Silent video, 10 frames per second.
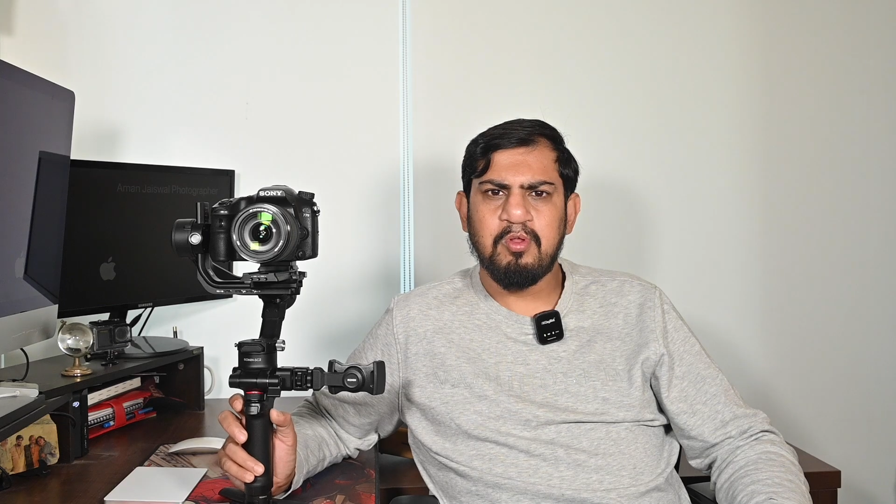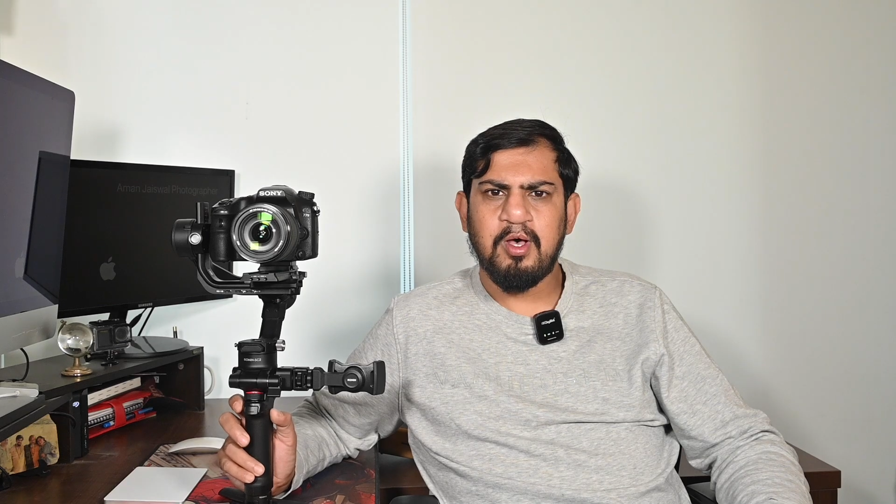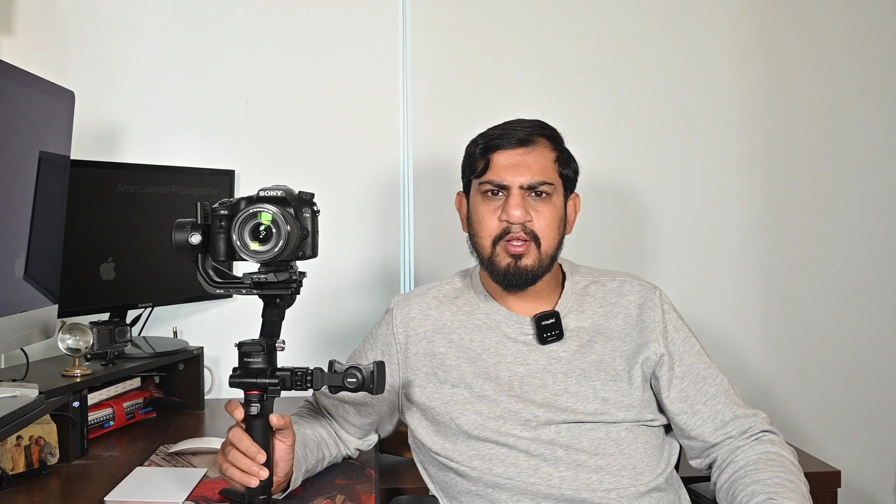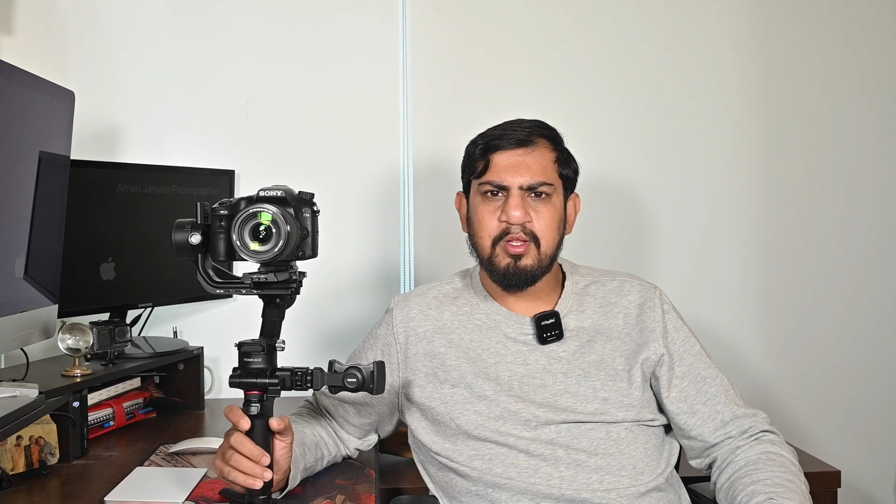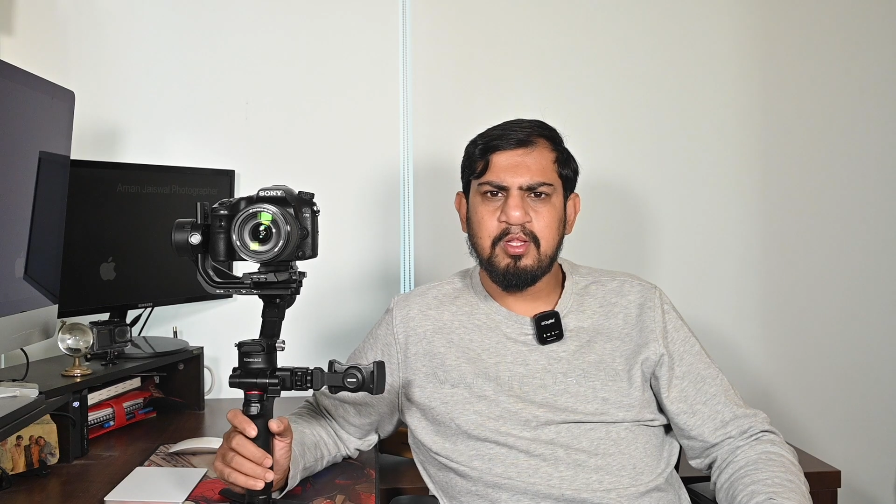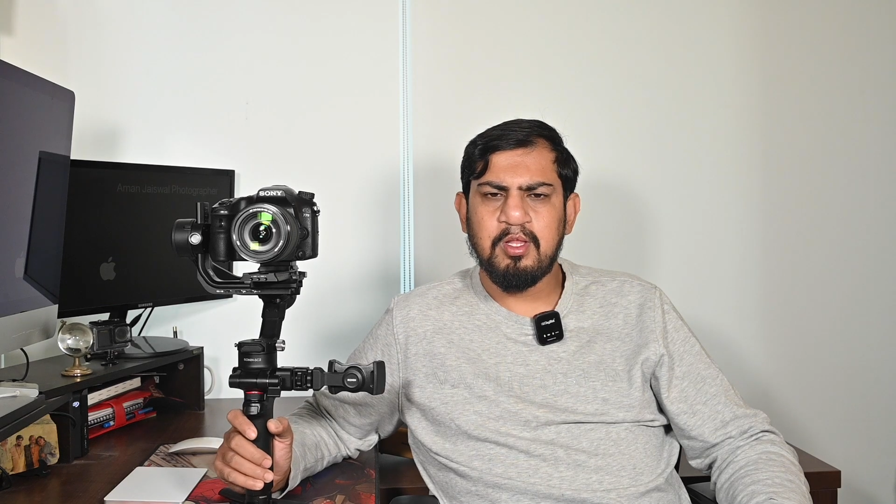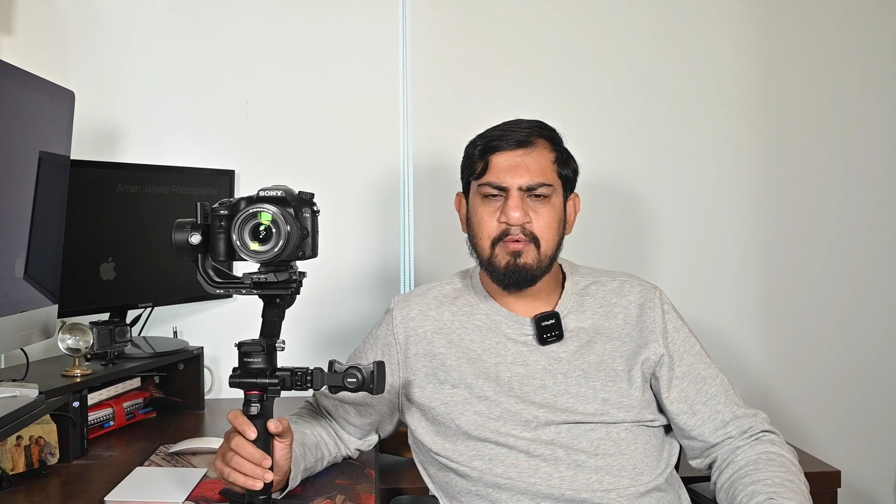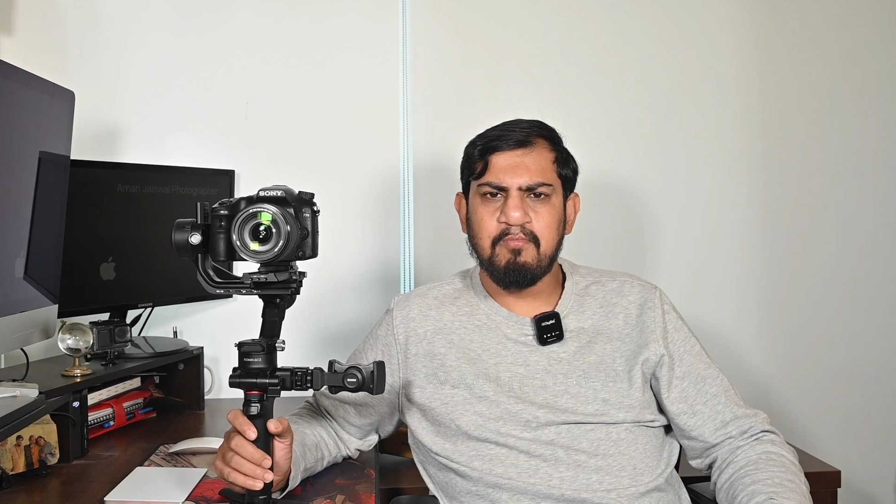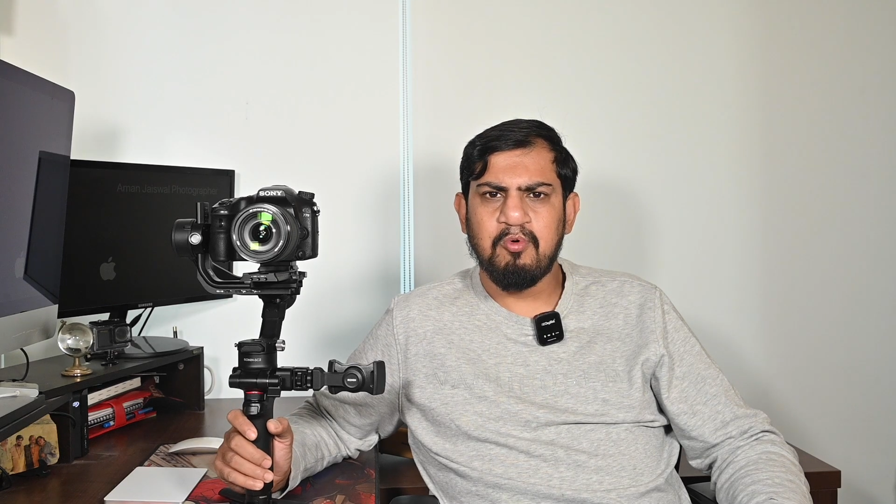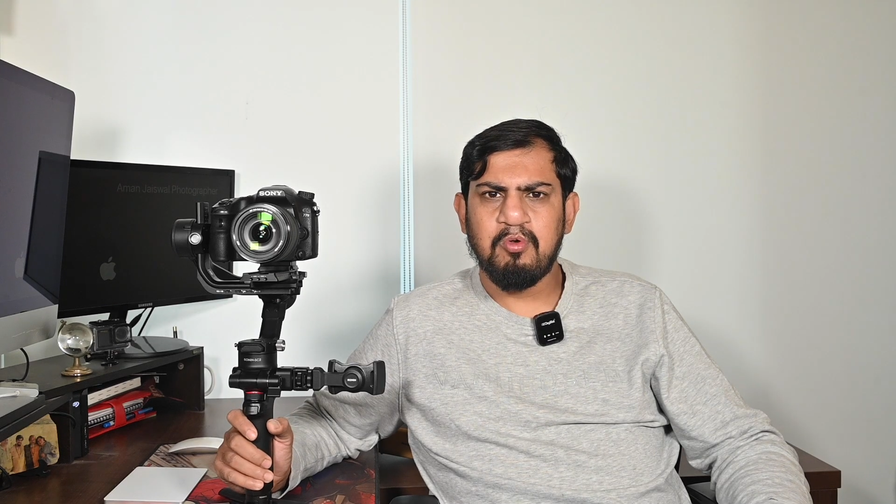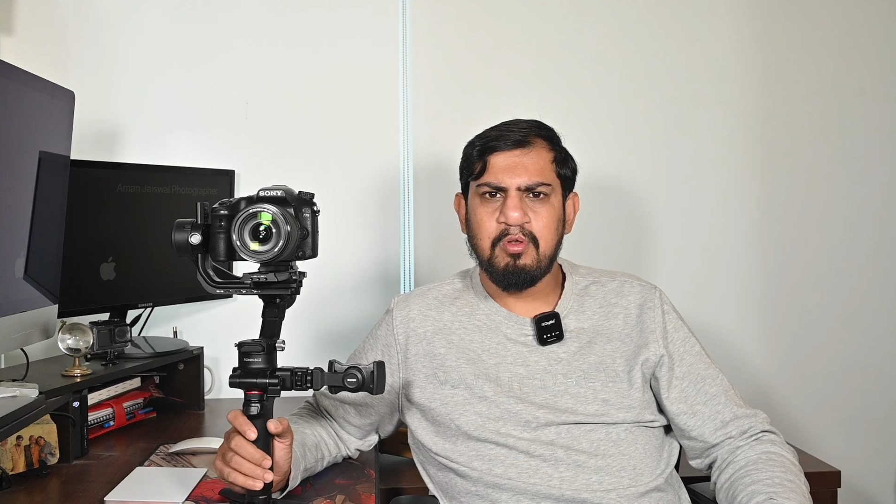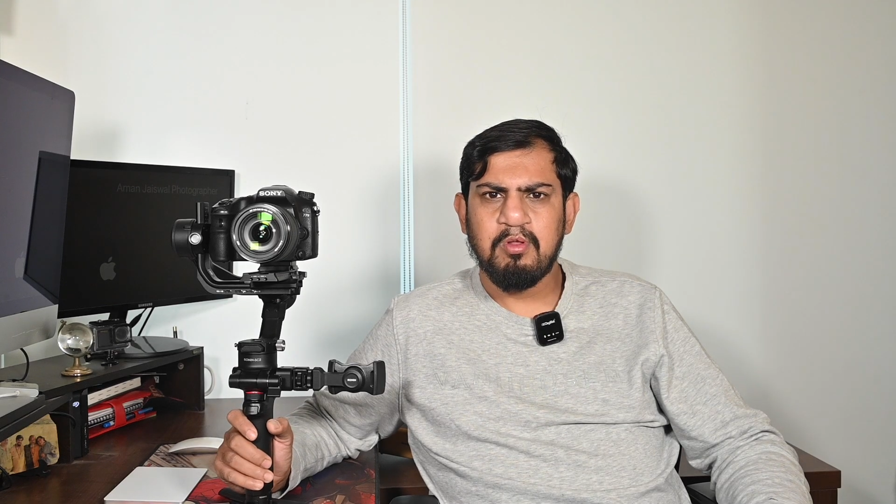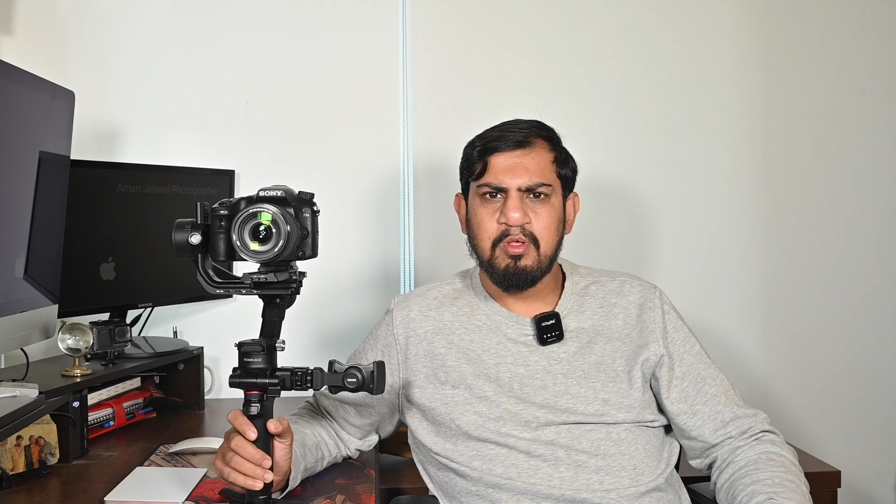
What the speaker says: the underslung mode,